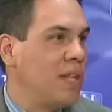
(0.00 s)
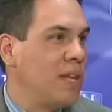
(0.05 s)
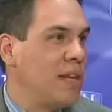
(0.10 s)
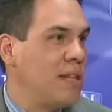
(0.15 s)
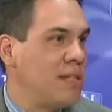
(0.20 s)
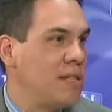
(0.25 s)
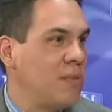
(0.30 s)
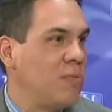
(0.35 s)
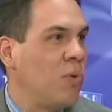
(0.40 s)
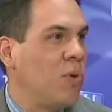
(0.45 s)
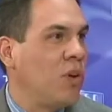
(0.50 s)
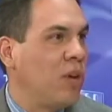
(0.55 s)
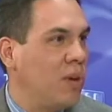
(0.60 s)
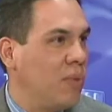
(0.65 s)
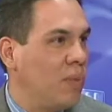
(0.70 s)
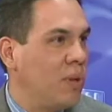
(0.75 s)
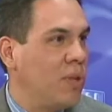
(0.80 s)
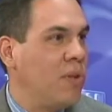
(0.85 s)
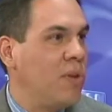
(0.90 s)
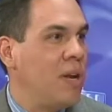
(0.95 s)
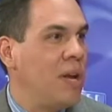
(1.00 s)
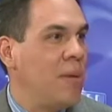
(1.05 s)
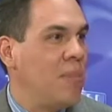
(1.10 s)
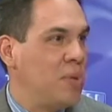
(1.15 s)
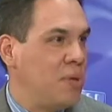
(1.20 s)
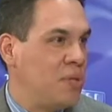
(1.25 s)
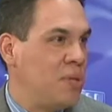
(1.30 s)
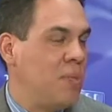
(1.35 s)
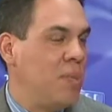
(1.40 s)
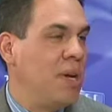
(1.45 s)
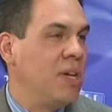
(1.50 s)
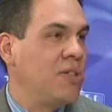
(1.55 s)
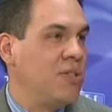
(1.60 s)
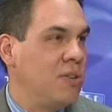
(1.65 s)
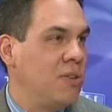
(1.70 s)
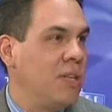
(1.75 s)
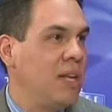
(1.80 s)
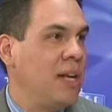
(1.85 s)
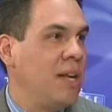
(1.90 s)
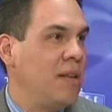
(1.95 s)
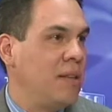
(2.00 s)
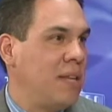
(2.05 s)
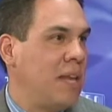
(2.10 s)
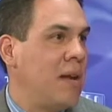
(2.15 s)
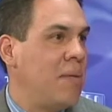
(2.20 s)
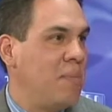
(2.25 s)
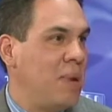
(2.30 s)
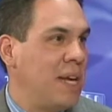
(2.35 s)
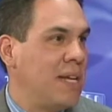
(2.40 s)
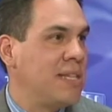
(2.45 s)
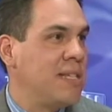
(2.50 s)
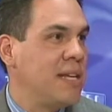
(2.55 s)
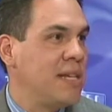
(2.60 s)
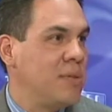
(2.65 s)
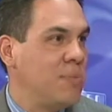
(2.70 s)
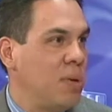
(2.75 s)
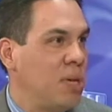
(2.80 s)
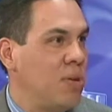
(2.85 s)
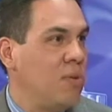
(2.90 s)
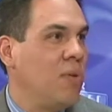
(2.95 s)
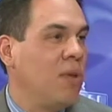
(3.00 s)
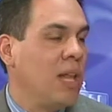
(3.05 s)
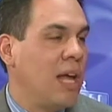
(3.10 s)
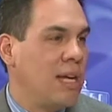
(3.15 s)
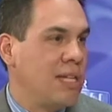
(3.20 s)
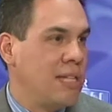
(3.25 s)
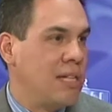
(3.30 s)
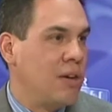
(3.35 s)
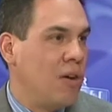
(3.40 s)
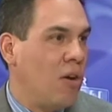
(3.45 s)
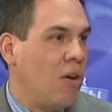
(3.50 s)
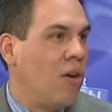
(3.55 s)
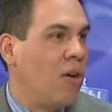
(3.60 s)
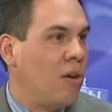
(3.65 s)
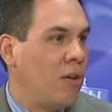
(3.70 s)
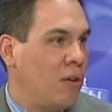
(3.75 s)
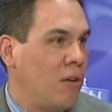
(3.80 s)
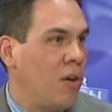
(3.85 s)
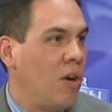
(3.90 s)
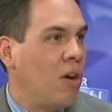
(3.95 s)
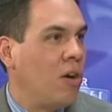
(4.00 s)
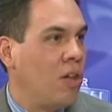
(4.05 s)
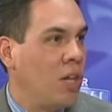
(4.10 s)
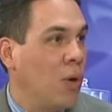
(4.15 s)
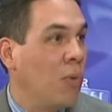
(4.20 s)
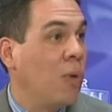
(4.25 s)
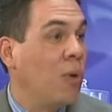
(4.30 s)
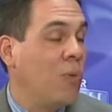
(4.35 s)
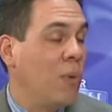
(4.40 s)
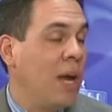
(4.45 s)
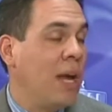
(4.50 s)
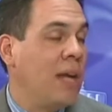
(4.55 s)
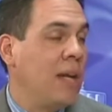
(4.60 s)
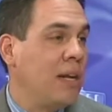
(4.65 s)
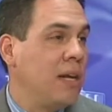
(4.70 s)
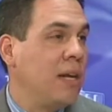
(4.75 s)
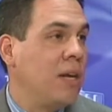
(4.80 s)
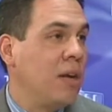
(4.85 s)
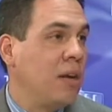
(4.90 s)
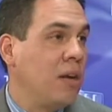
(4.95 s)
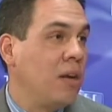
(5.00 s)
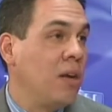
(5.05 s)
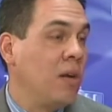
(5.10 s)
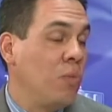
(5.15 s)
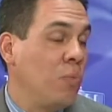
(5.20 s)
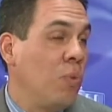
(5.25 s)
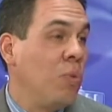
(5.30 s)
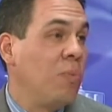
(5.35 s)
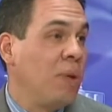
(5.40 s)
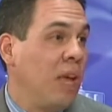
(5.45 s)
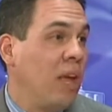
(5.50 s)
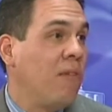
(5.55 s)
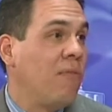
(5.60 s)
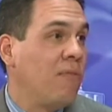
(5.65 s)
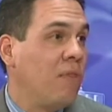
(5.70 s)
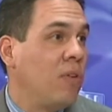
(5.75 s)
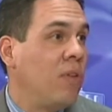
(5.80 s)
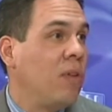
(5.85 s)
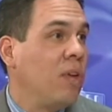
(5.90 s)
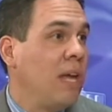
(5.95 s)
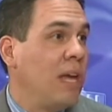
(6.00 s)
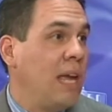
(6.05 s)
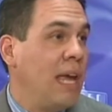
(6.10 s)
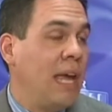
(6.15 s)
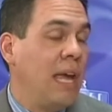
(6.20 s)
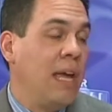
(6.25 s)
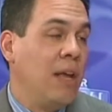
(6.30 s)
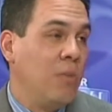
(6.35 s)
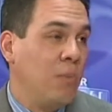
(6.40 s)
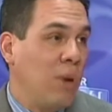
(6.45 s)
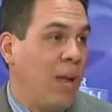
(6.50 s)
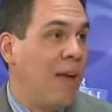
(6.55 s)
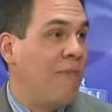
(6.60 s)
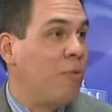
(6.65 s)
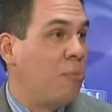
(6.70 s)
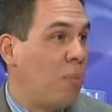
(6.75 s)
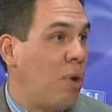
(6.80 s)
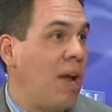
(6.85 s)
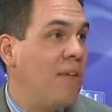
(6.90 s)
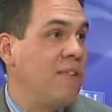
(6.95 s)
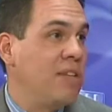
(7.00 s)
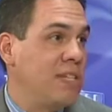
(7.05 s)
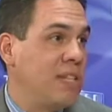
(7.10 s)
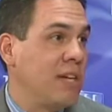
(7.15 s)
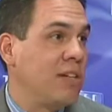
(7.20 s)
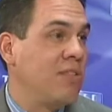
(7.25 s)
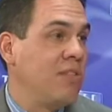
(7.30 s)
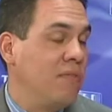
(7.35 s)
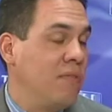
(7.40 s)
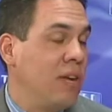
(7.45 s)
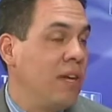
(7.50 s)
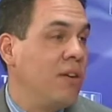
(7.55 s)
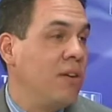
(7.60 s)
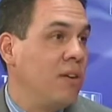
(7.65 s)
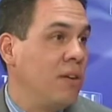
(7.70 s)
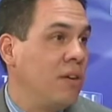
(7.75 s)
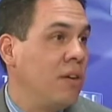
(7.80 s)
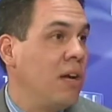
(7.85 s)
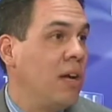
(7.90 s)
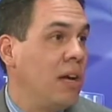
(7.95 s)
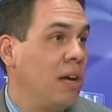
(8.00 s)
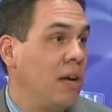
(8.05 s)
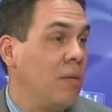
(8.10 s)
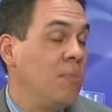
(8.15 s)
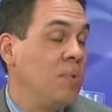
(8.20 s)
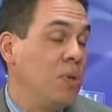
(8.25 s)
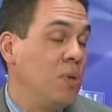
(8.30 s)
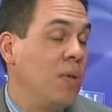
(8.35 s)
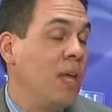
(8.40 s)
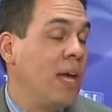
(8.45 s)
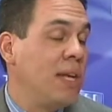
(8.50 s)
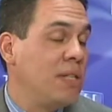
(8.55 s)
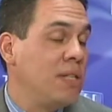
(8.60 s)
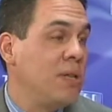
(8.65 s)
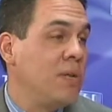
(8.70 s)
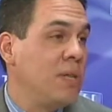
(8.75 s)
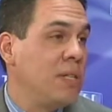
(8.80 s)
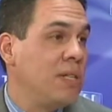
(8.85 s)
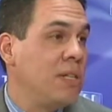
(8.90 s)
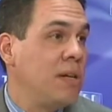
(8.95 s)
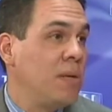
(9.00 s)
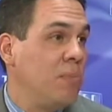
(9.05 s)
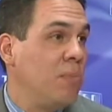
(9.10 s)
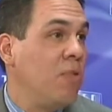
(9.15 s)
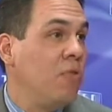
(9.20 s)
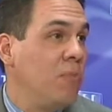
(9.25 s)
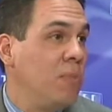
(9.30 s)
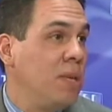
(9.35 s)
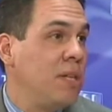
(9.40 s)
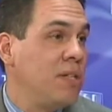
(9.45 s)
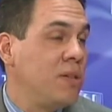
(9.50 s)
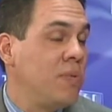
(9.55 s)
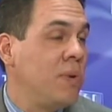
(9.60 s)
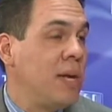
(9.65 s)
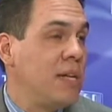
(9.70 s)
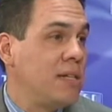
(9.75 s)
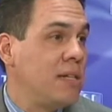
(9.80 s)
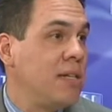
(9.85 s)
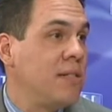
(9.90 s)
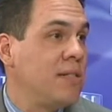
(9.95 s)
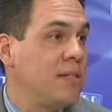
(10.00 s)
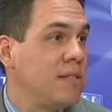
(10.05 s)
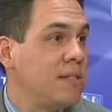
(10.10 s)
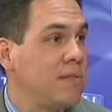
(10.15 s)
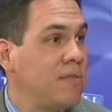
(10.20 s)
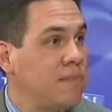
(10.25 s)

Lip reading: us and working with their neighbors to make sure that it makes sense. But utilizing our lower rate will be helpful, and we have a private sector vendor do that. So it's an improvement to residents.